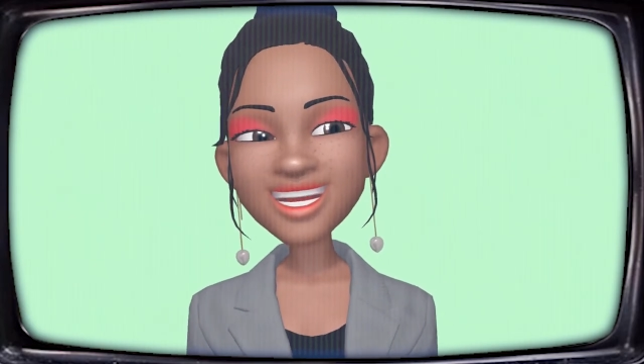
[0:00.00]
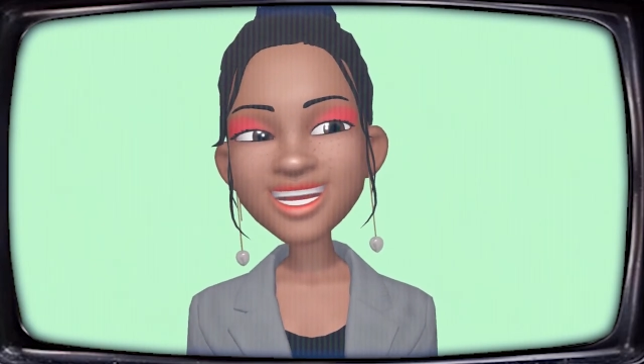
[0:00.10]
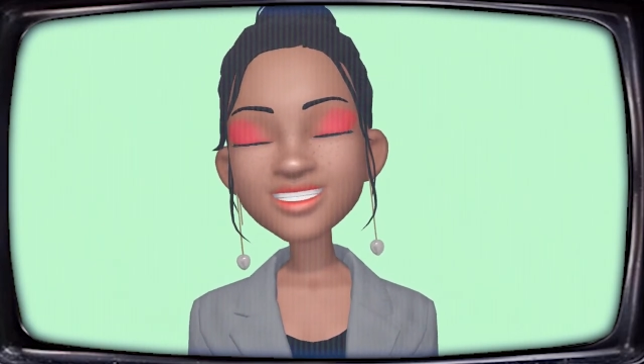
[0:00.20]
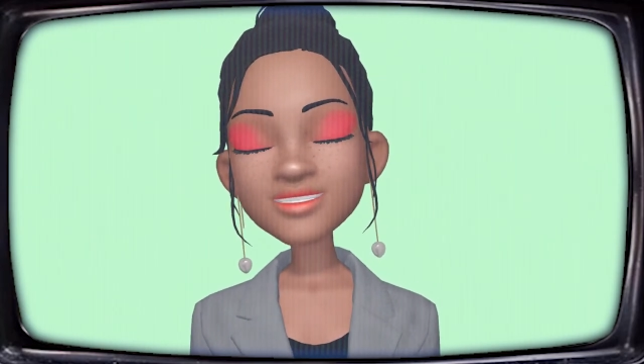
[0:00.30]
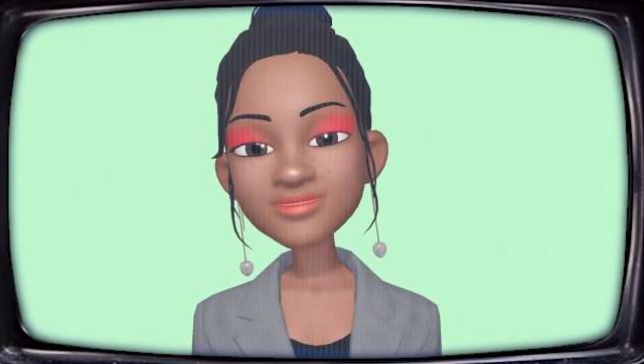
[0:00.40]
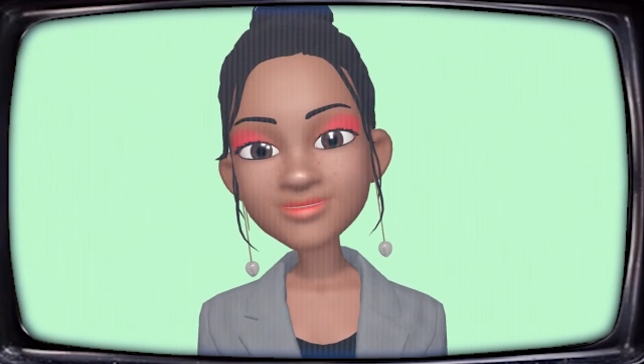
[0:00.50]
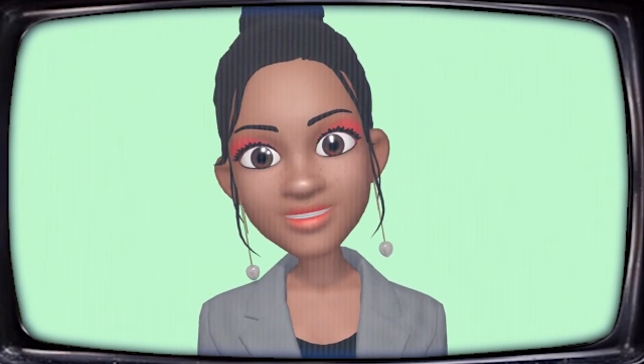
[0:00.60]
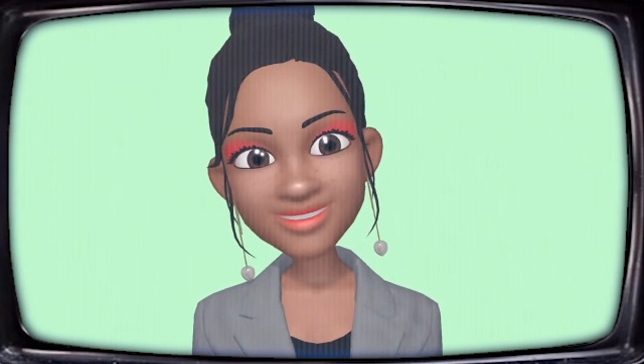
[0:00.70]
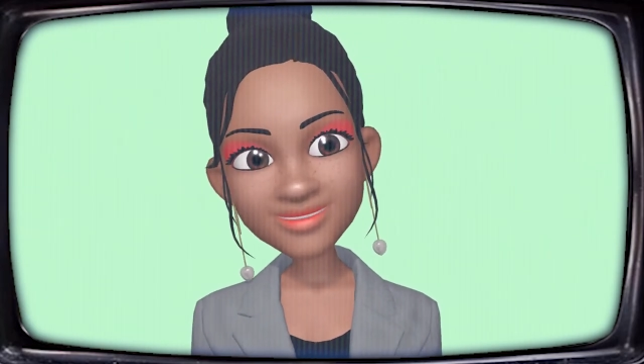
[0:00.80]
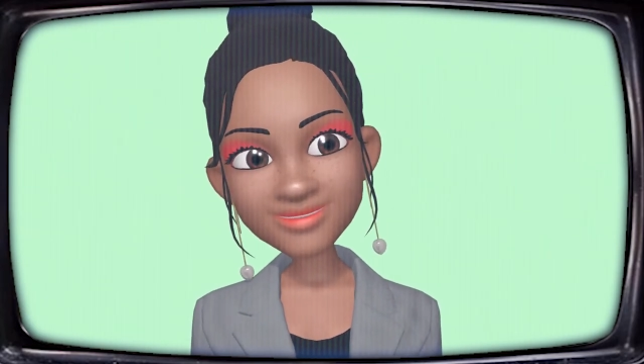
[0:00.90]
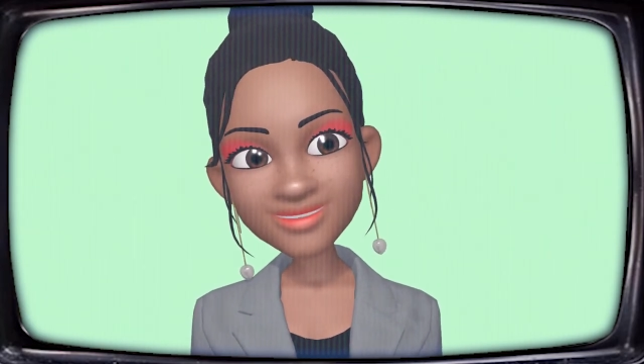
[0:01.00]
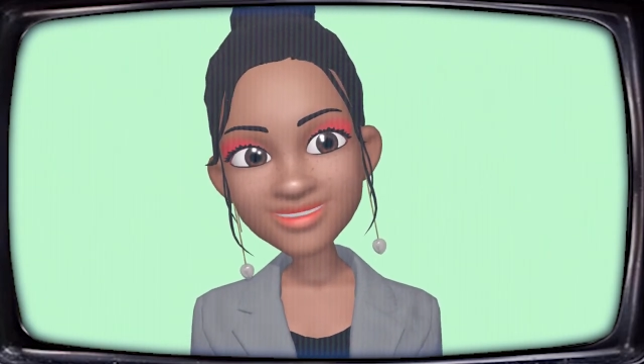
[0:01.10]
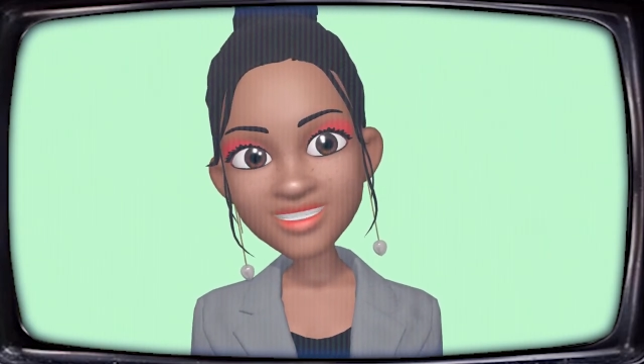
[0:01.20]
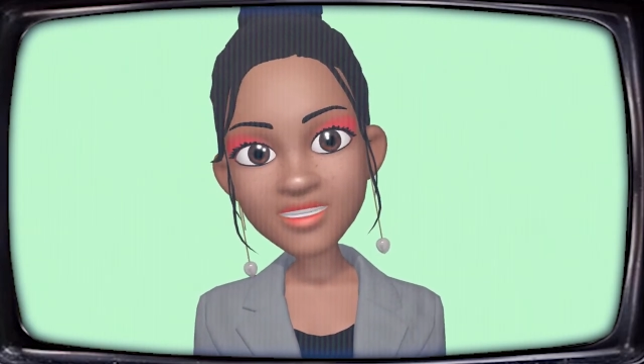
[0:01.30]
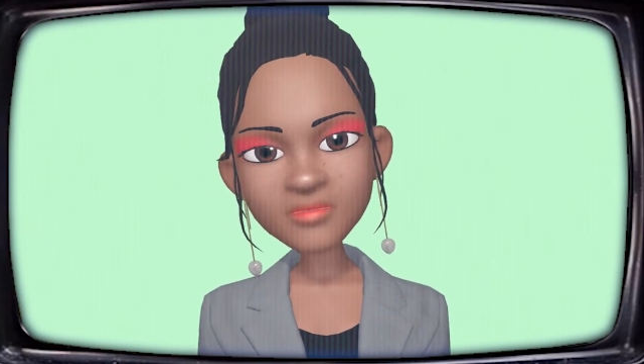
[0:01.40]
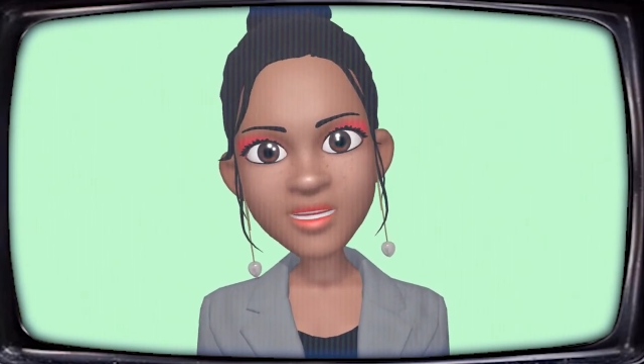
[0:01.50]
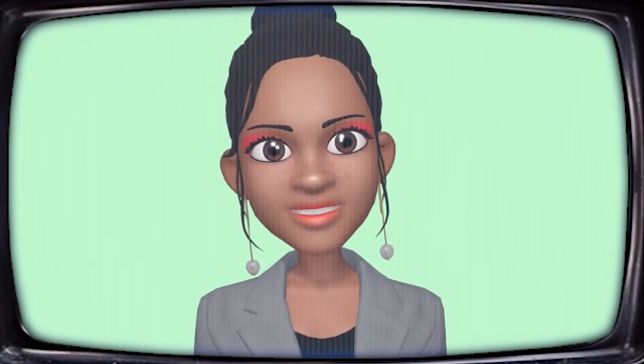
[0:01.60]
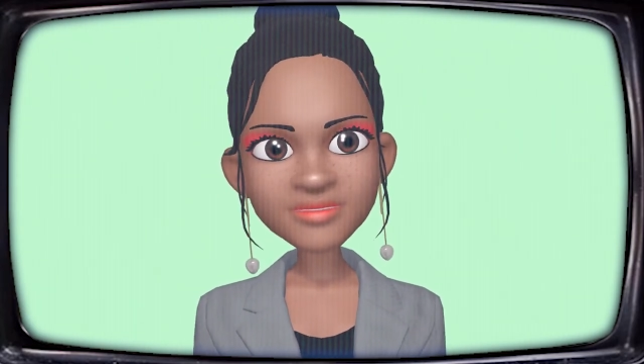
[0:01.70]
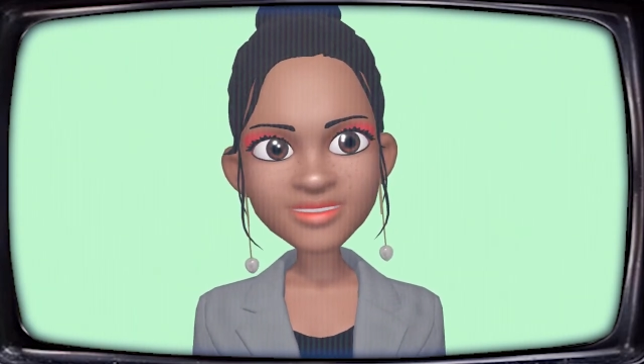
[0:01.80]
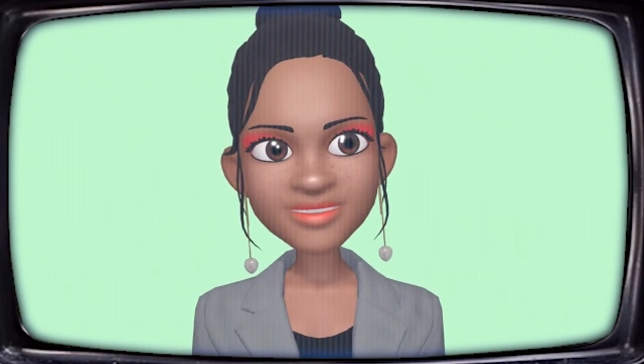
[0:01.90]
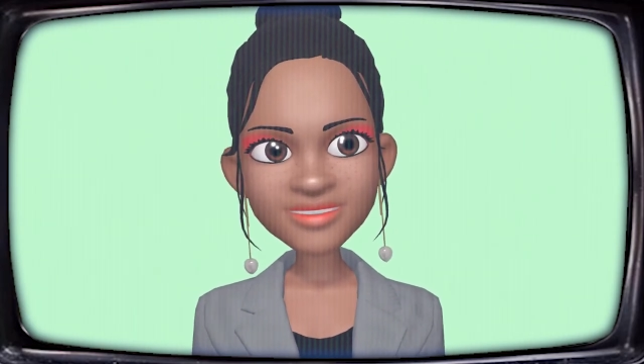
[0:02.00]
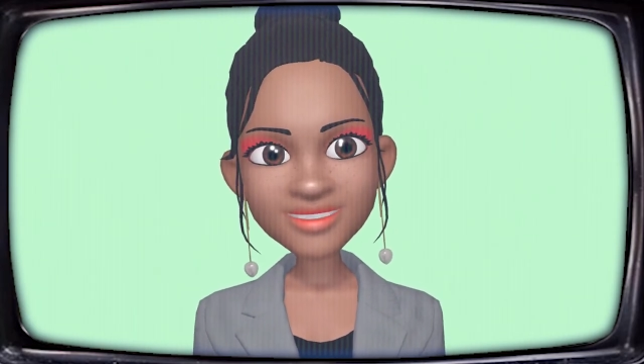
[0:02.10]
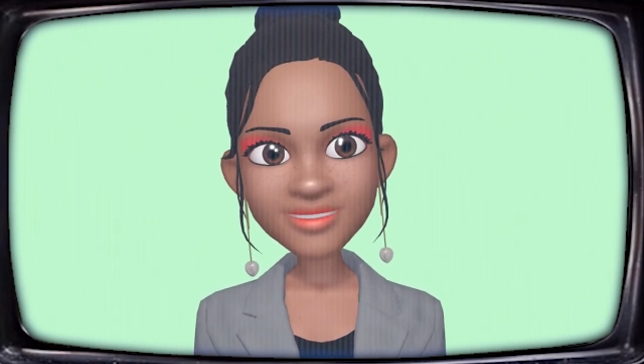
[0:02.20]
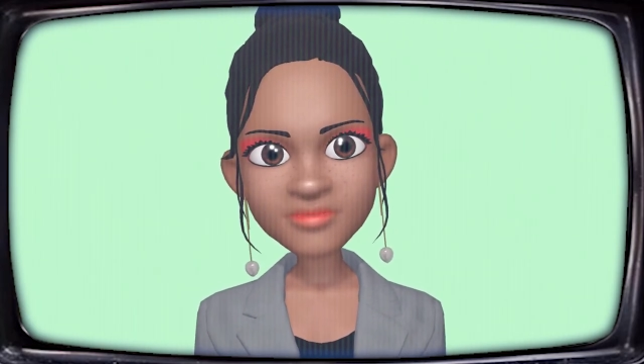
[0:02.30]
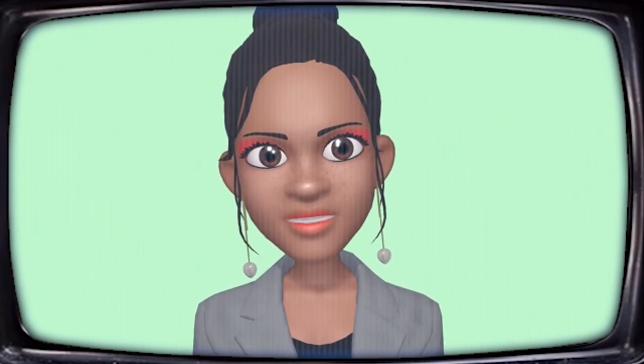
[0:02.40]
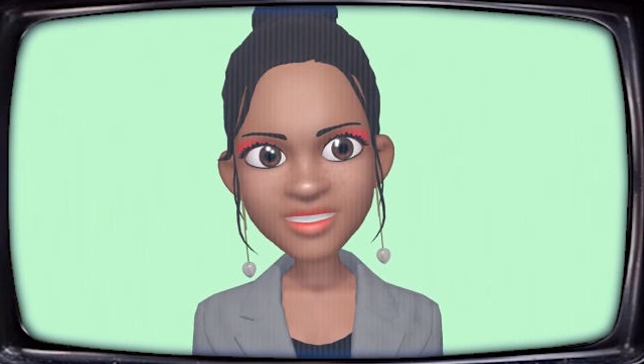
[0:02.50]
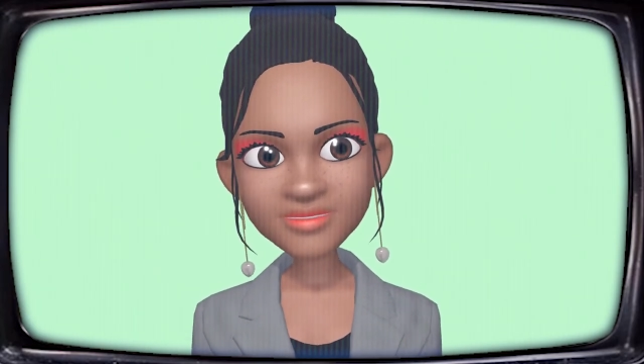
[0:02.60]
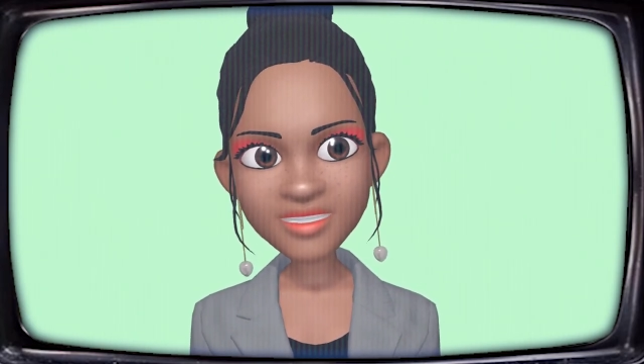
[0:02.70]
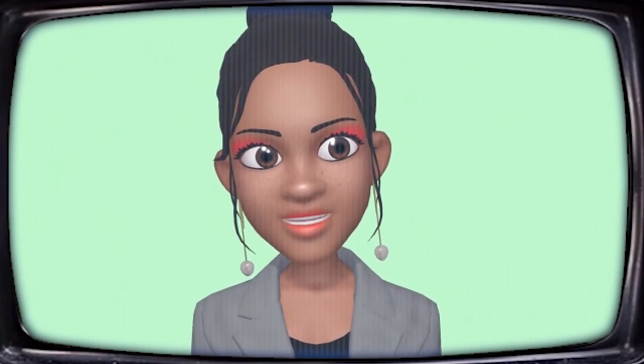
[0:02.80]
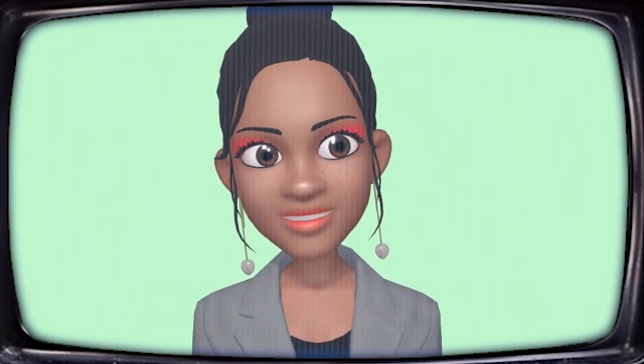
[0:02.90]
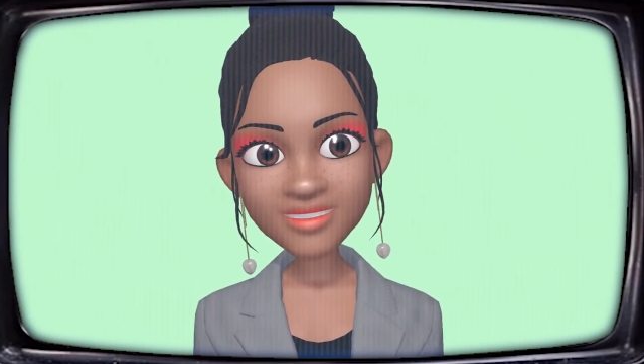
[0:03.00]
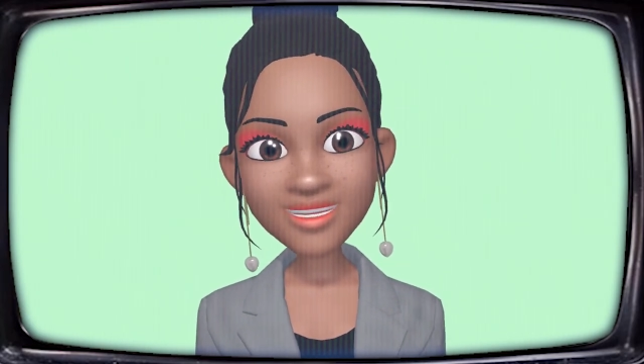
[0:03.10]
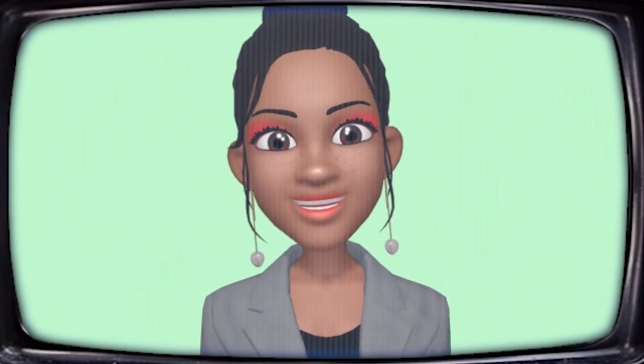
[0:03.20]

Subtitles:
and you have questions, inquiries, some might say,